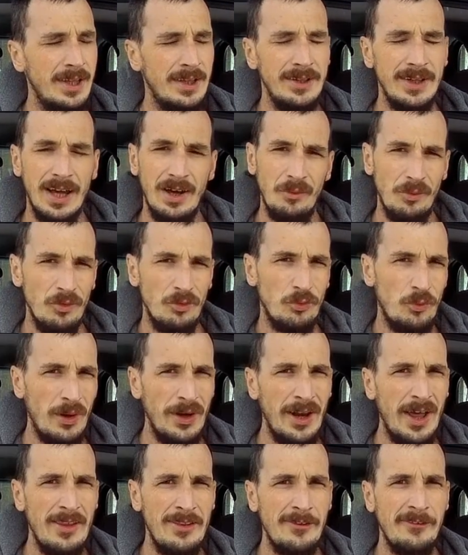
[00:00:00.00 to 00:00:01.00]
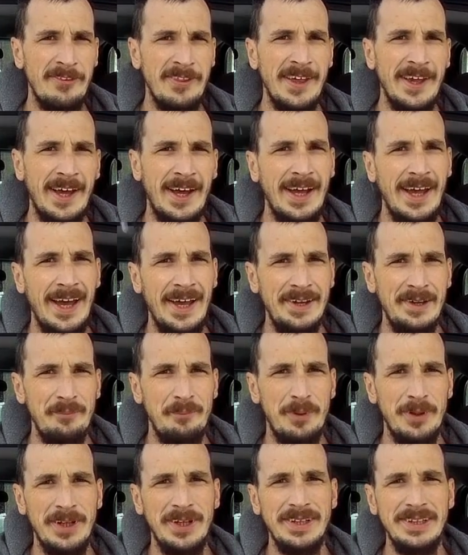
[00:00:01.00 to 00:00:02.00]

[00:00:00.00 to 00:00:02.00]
That was one other thing. I had to put